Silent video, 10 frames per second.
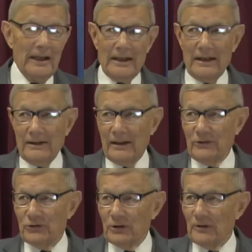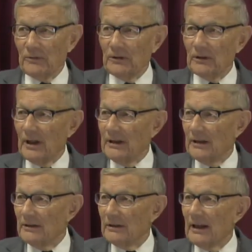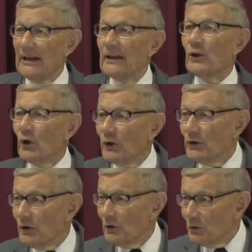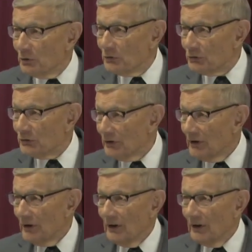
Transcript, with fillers: anything cheerful, any any good news,